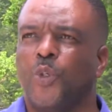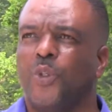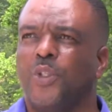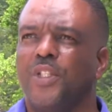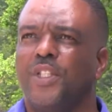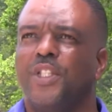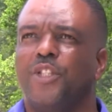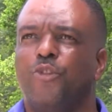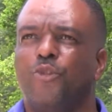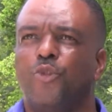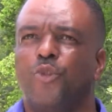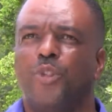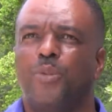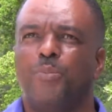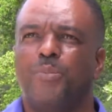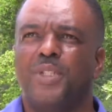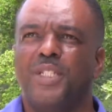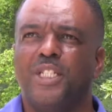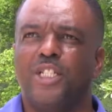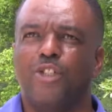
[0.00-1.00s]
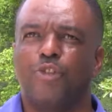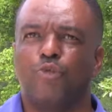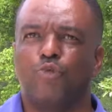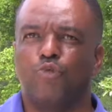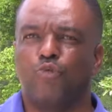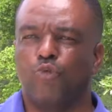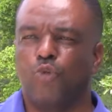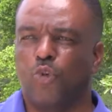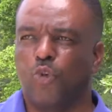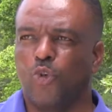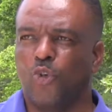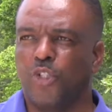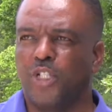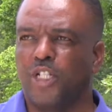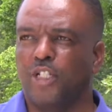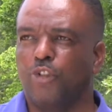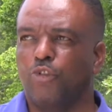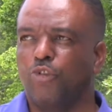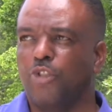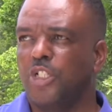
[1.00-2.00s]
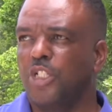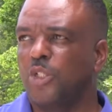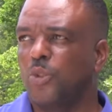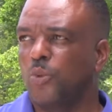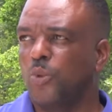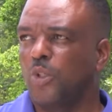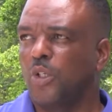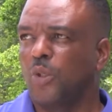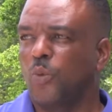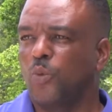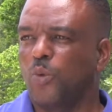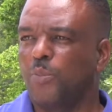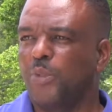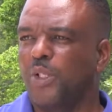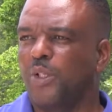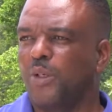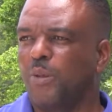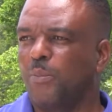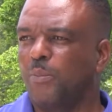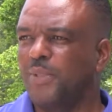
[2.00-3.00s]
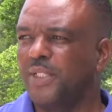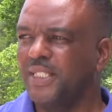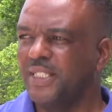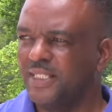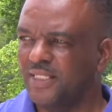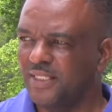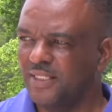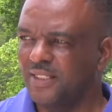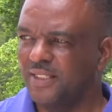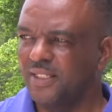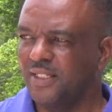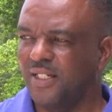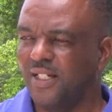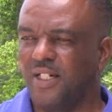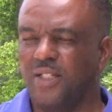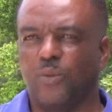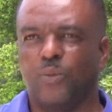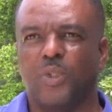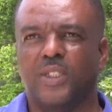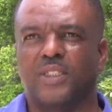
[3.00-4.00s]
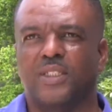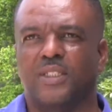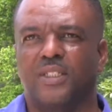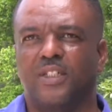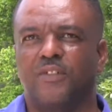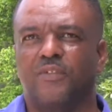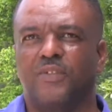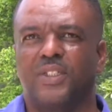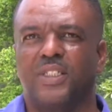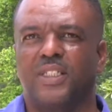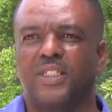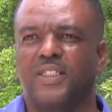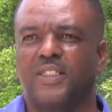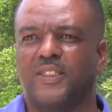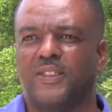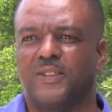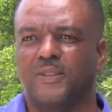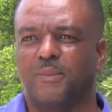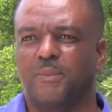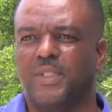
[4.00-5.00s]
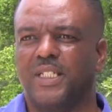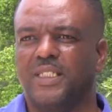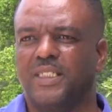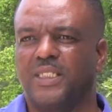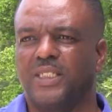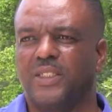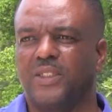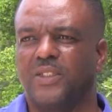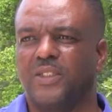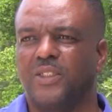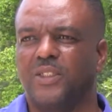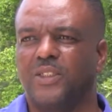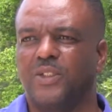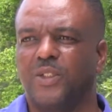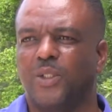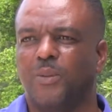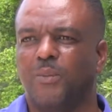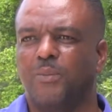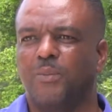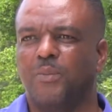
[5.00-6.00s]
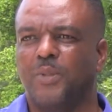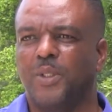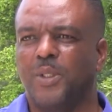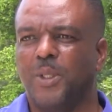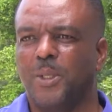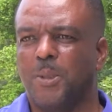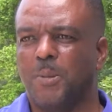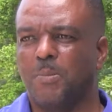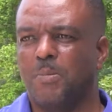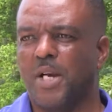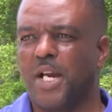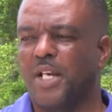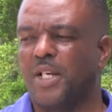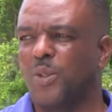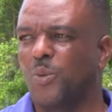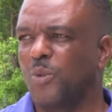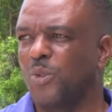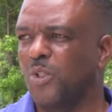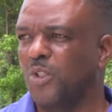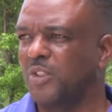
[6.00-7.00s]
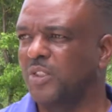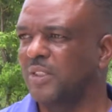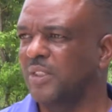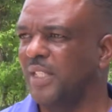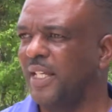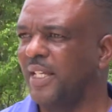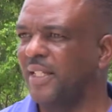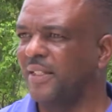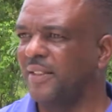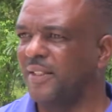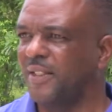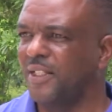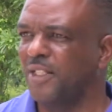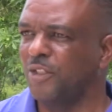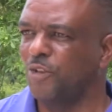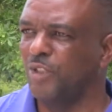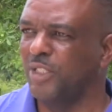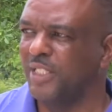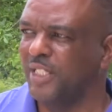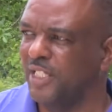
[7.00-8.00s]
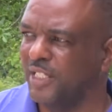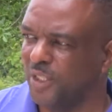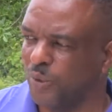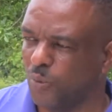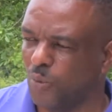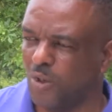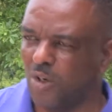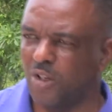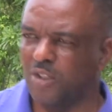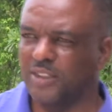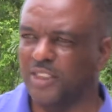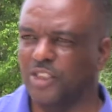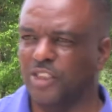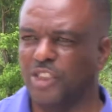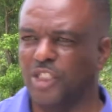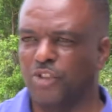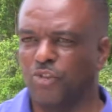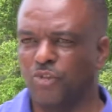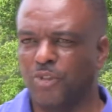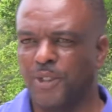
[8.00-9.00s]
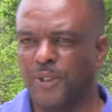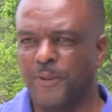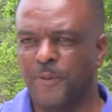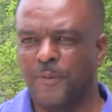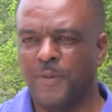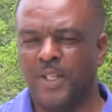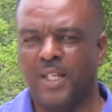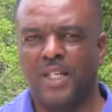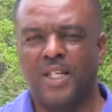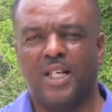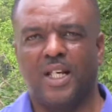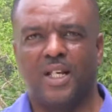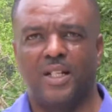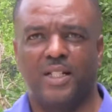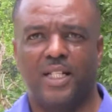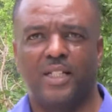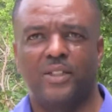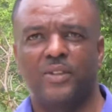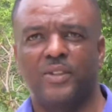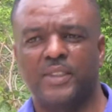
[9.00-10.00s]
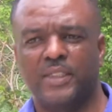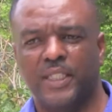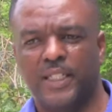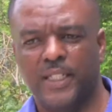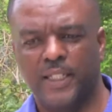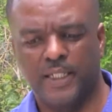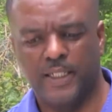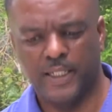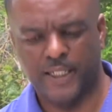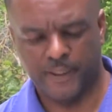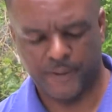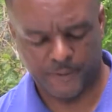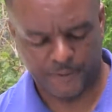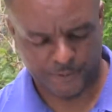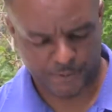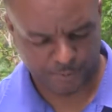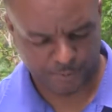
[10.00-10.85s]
the Judy Peace road and drainage work will be completed, and what's left is basically some minor works like the retaining walls, etc. I like to say that